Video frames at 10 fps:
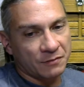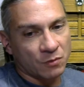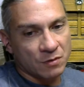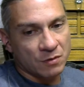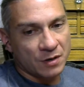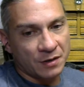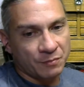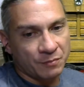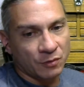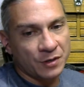or an
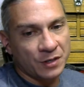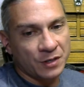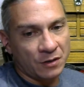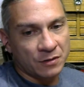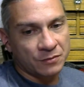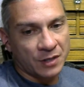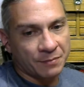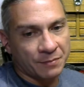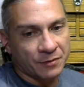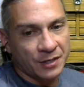employee-owned
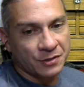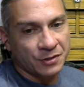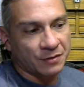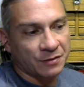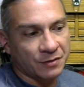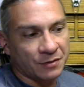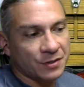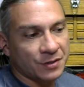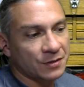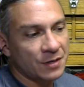operation
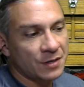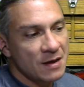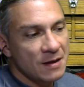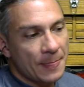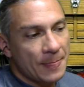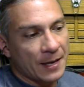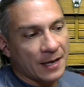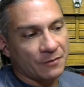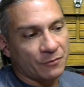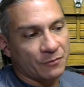versus
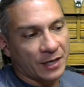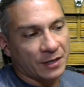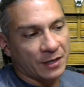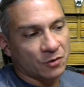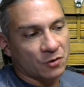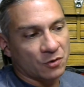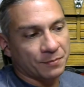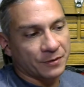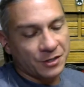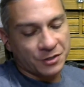a regular
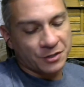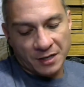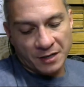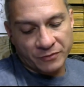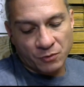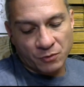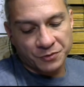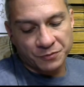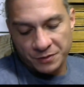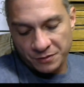corporation, I, of
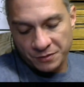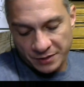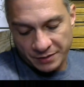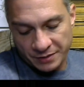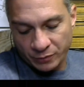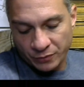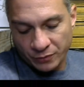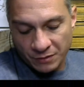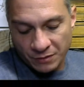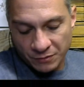course, would do the
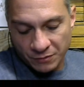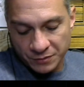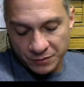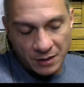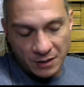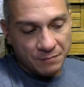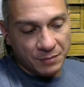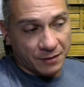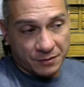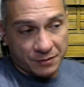employee-owned,
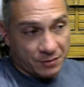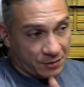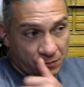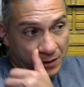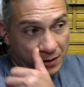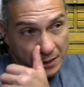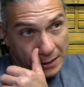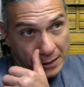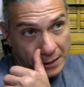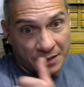because you
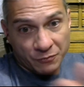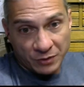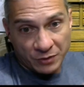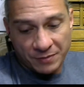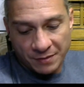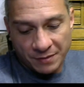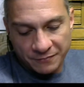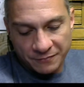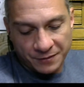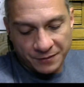can then reap the
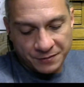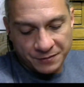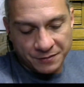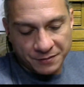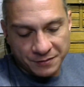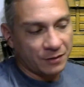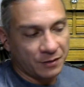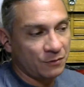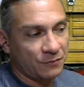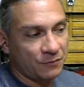benefits of what
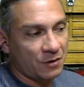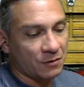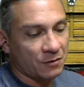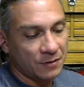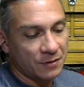you've sown